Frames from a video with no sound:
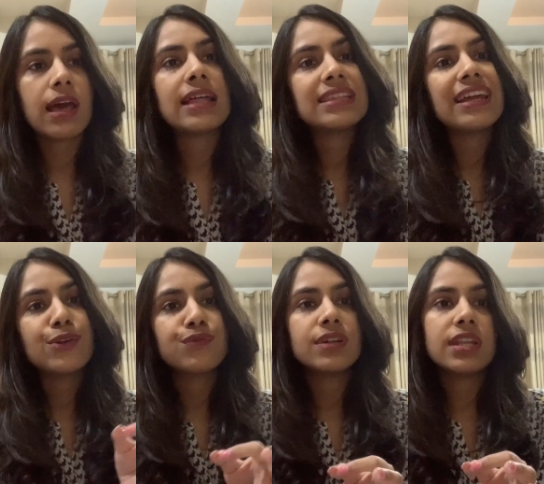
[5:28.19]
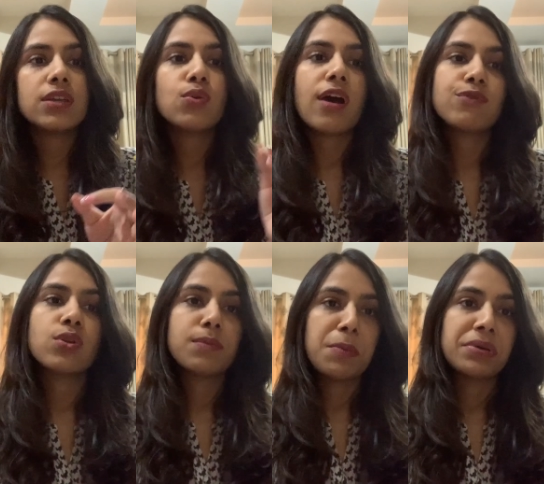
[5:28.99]
at the end of the day you have to
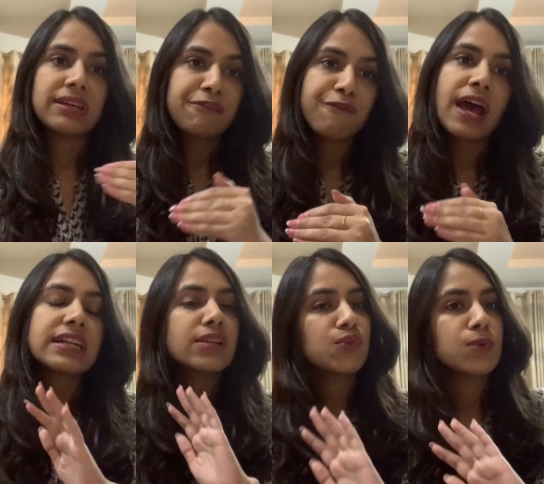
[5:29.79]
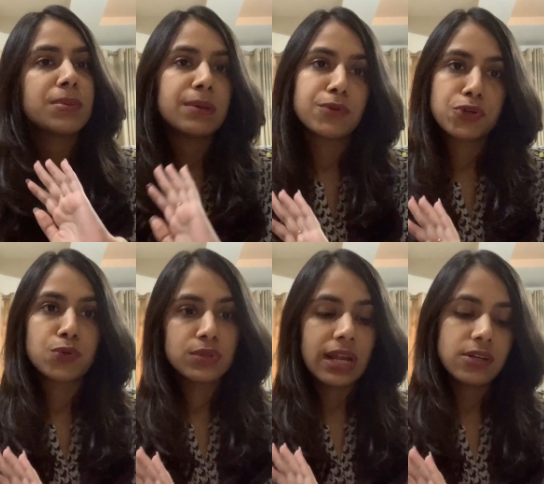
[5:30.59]
remember that fact and you will be able to
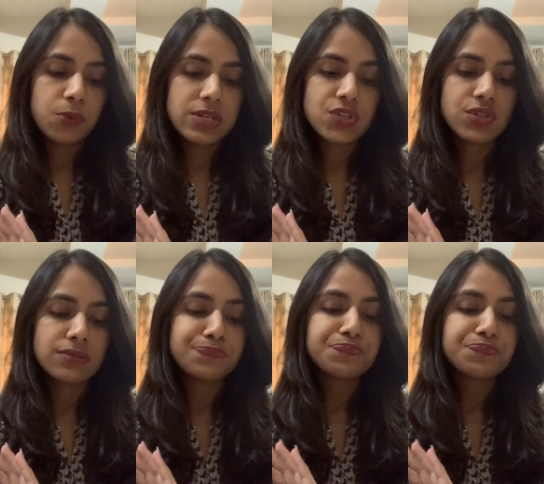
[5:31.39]
do that question